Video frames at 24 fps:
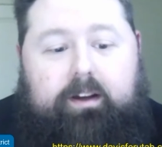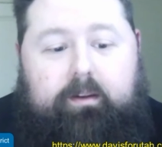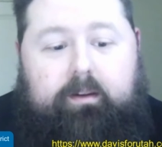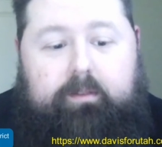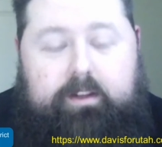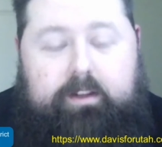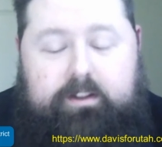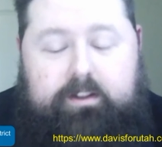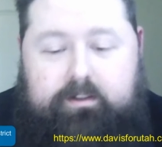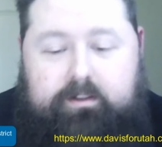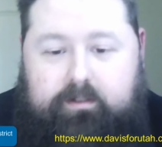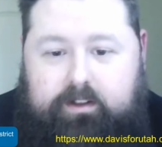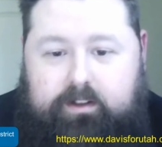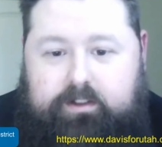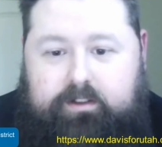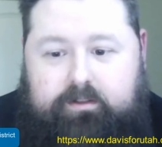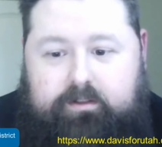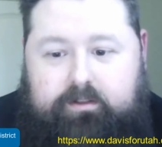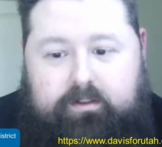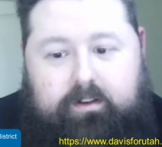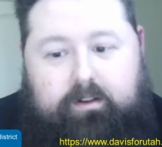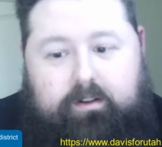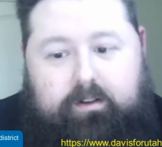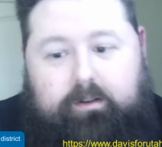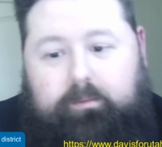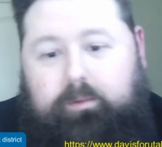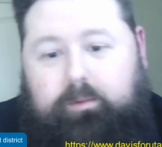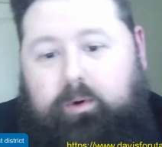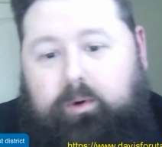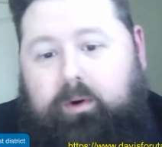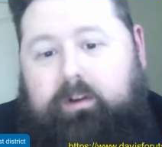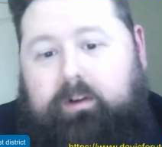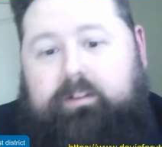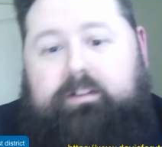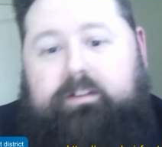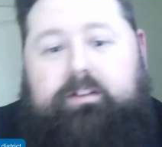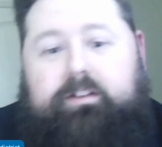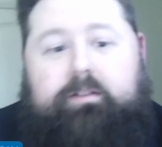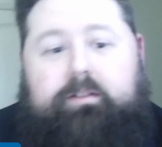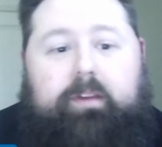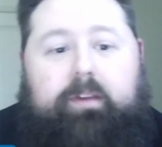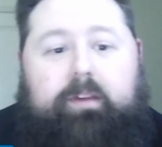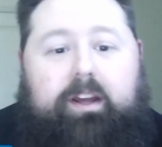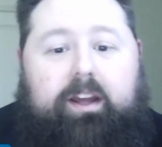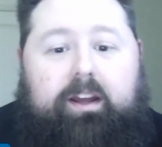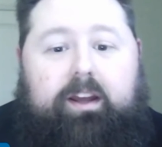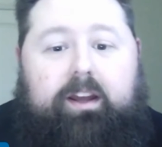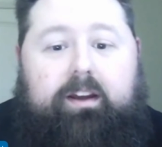These are issues that are important to
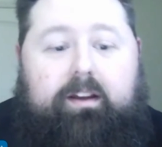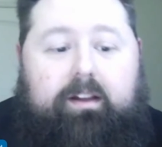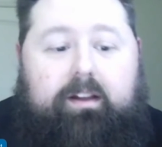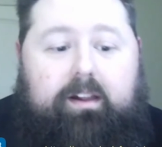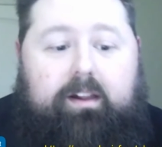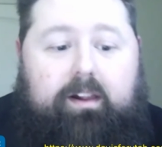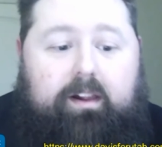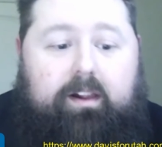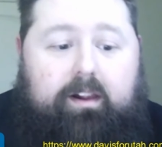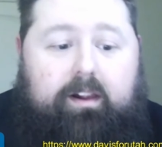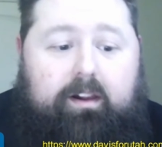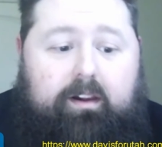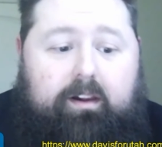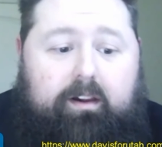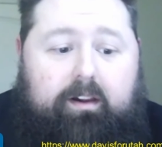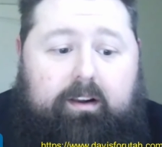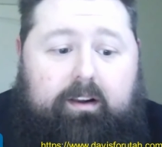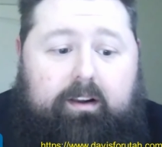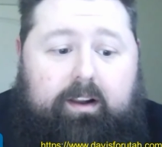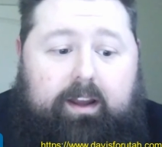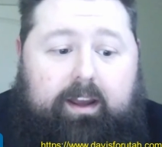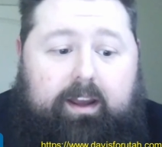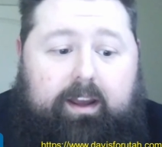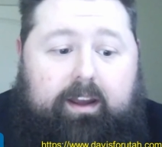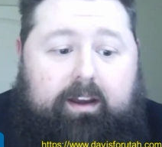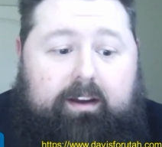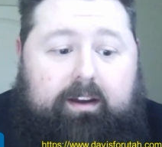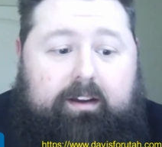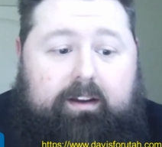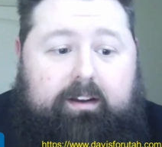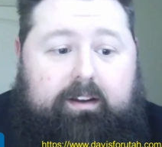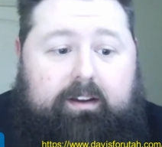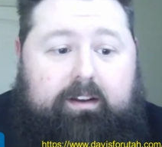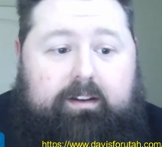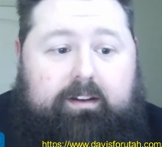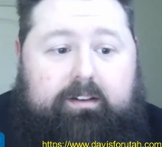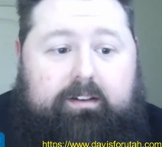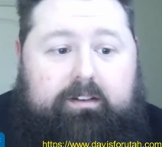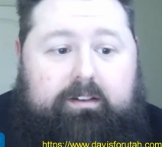me, and